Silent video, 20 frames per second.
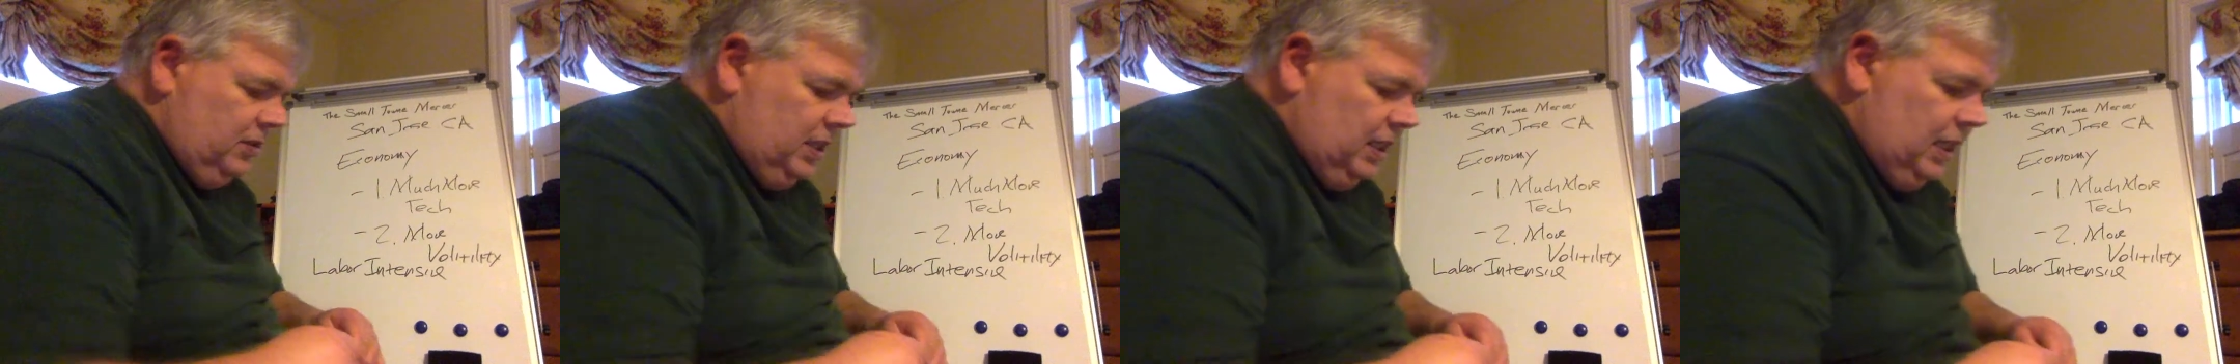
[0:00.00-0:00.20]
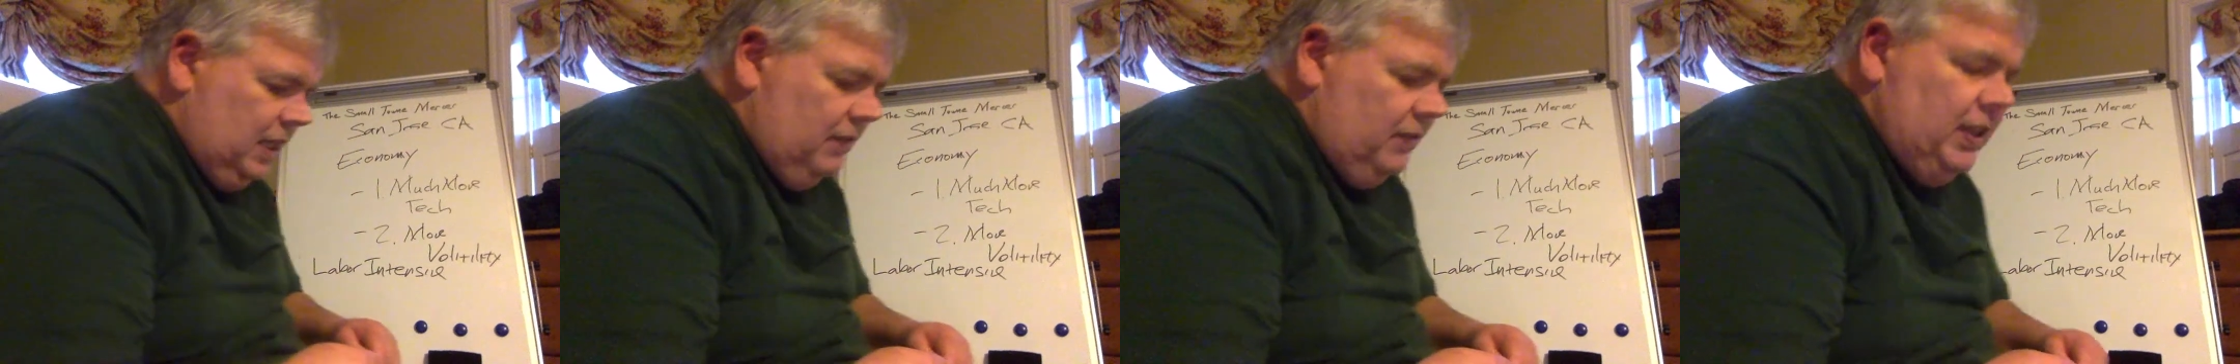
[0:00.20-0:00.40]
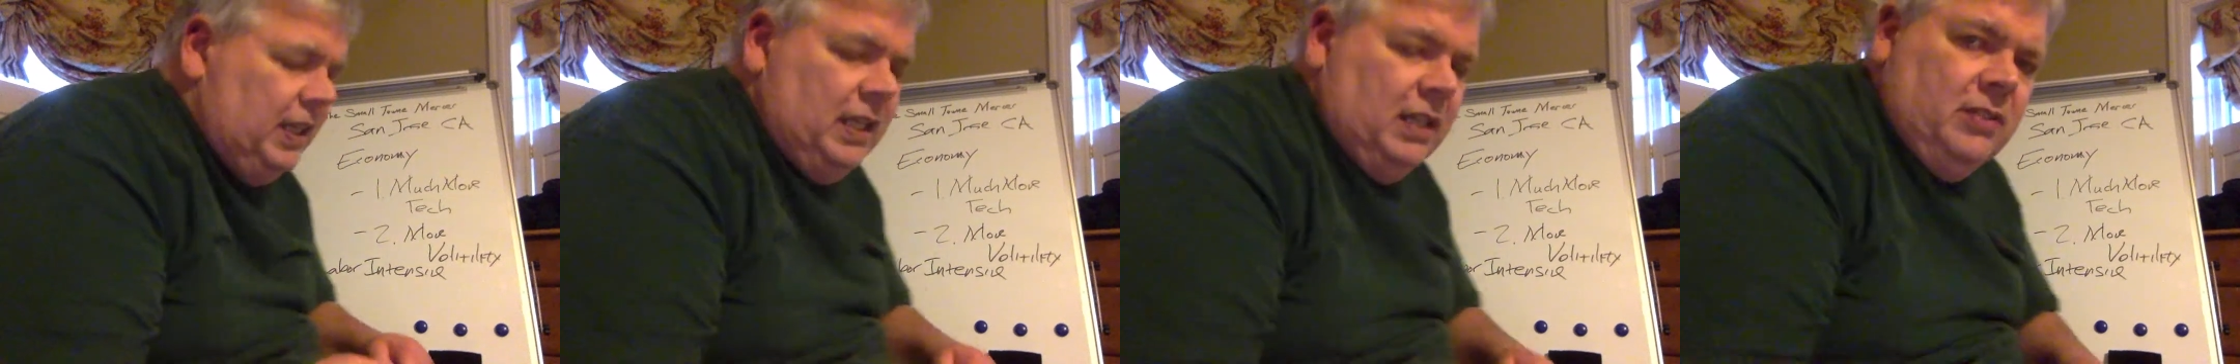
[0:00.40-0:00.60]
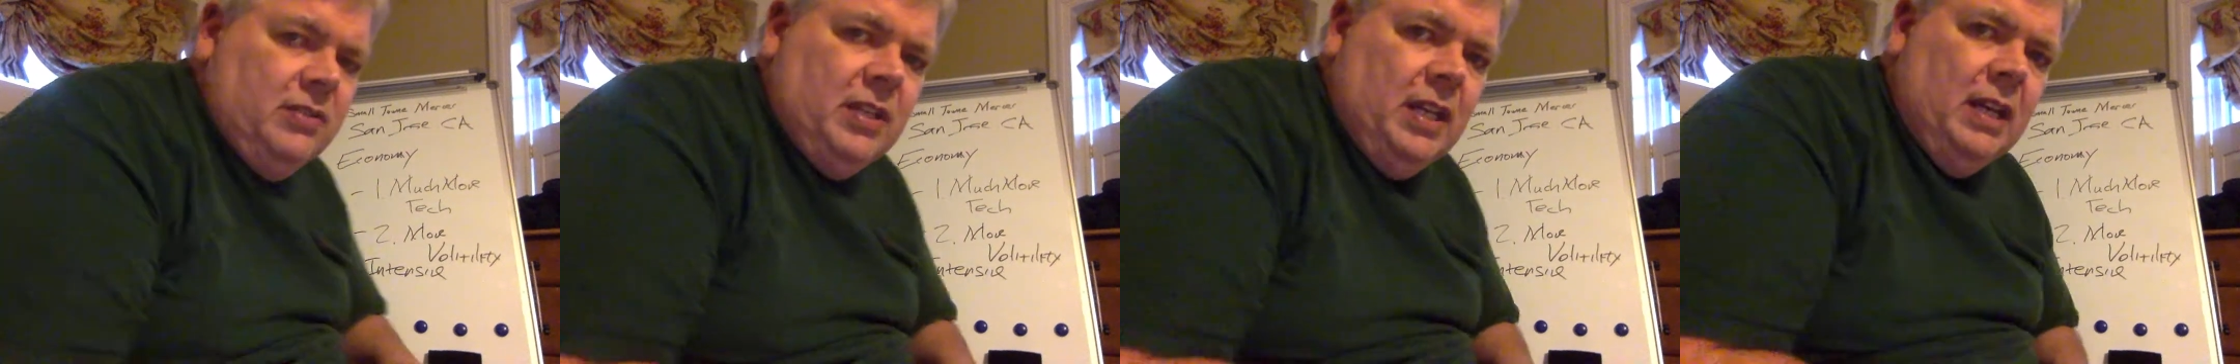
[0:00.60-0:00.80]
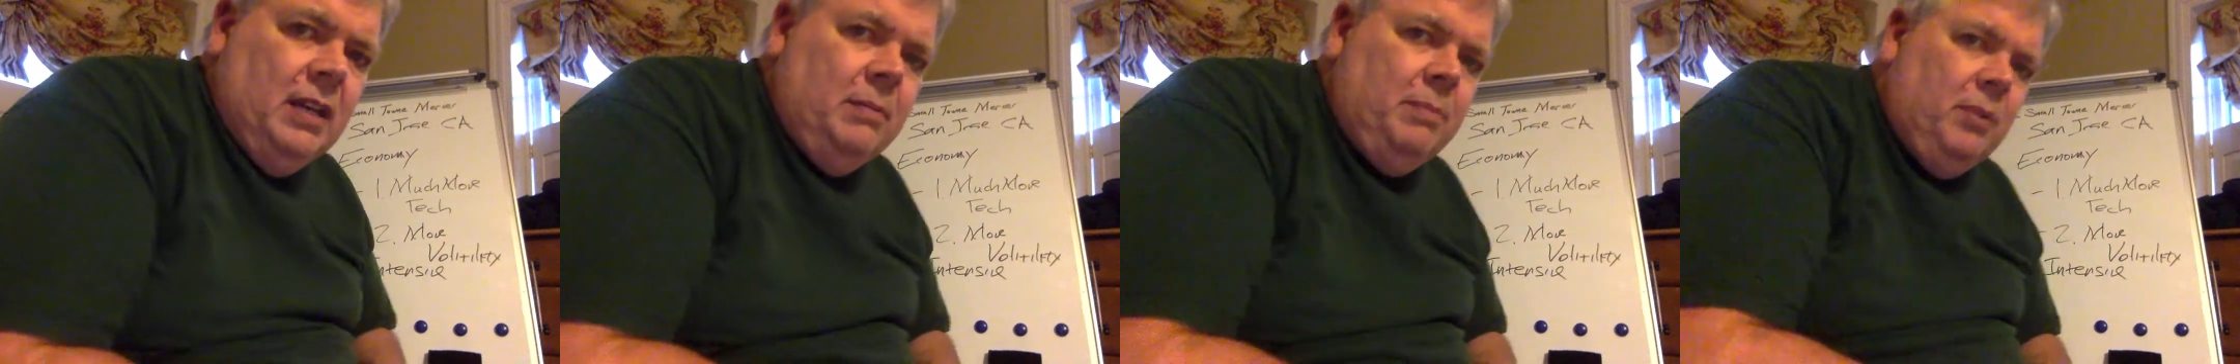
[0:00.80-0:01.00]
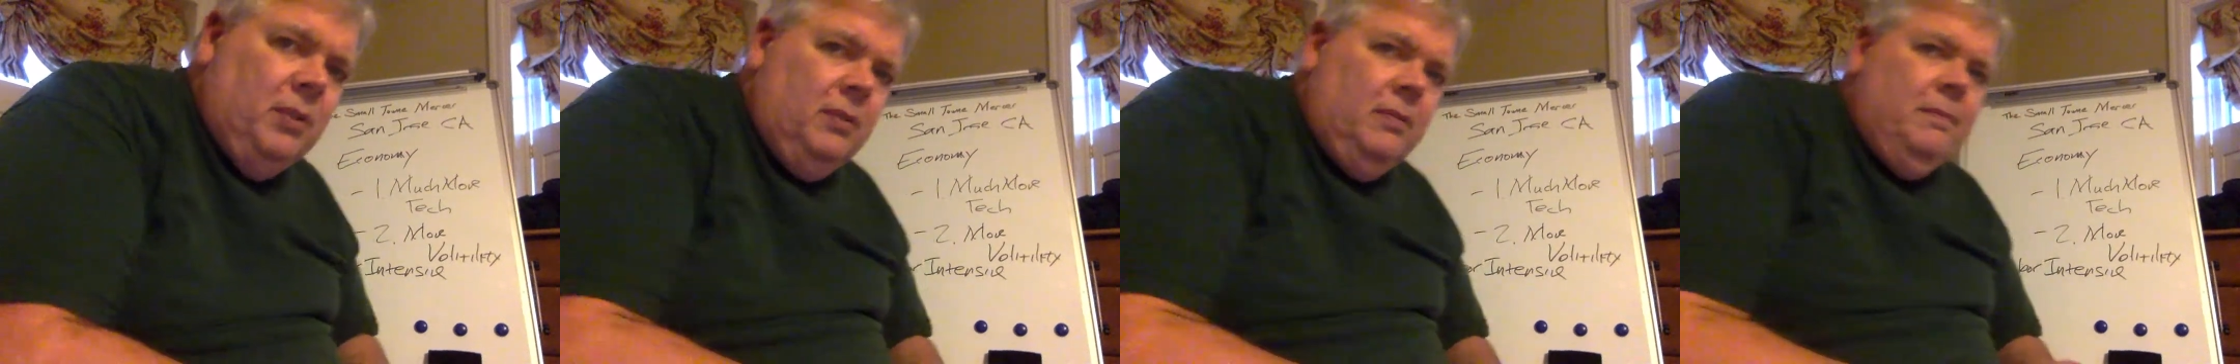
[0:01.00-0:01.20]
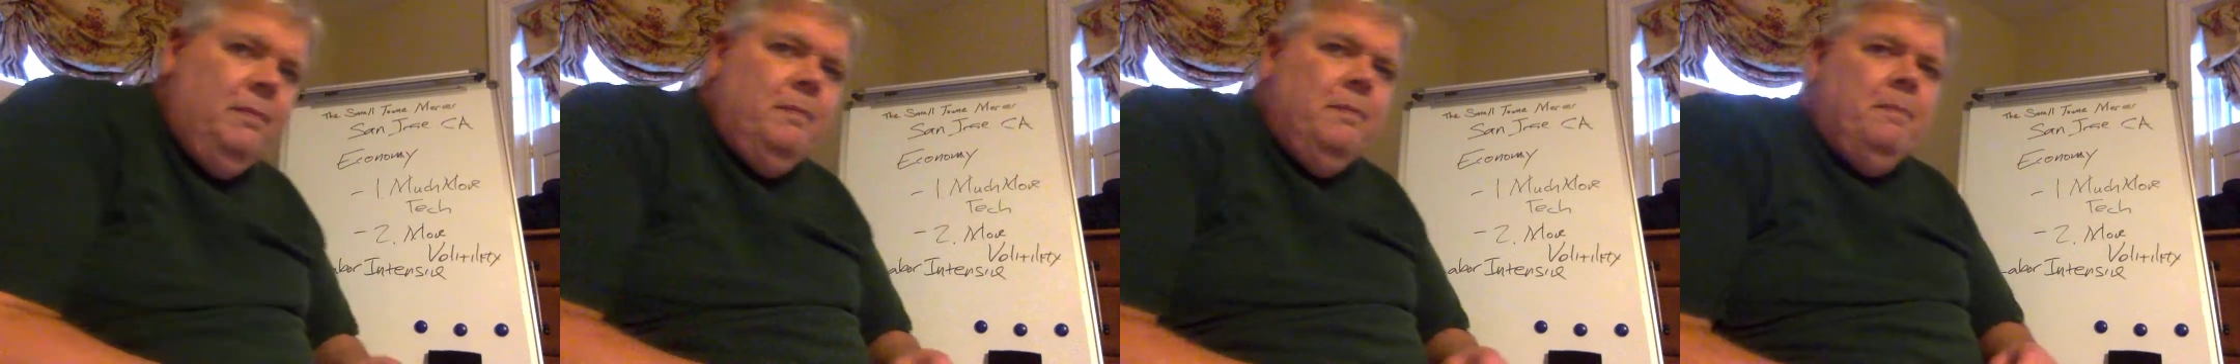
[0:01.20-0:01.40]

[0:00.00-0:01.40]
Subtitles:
to give you an example,